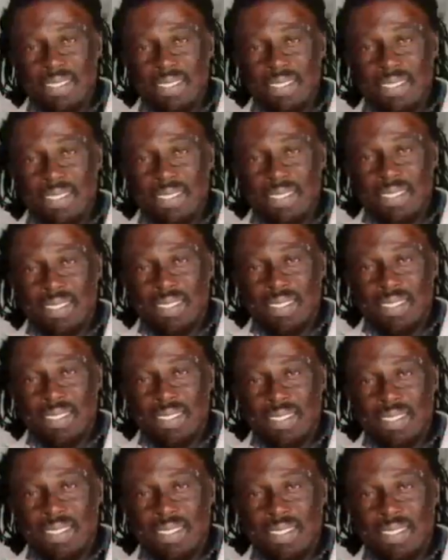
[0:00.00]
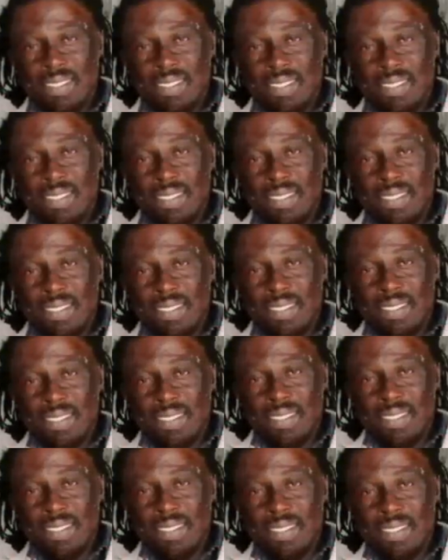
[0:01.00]

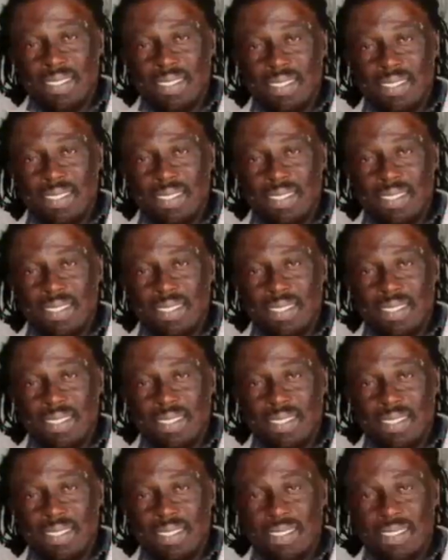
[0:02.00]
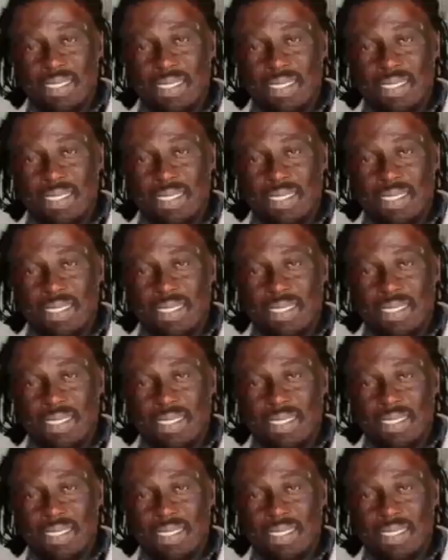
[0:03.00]

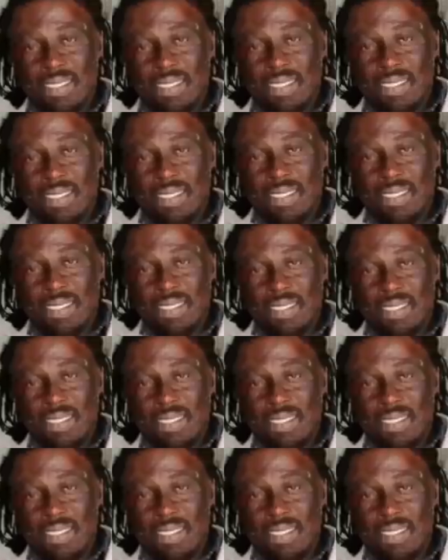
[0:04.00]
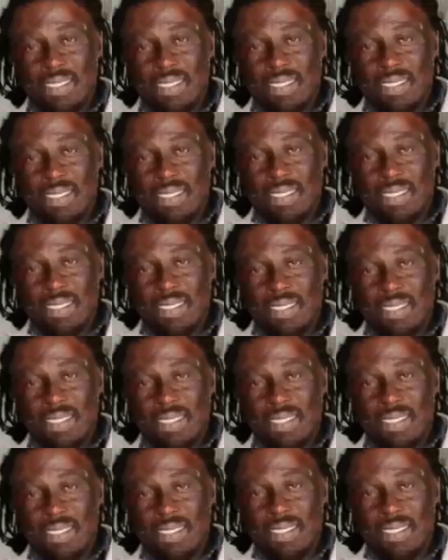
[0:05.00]
(not speaking)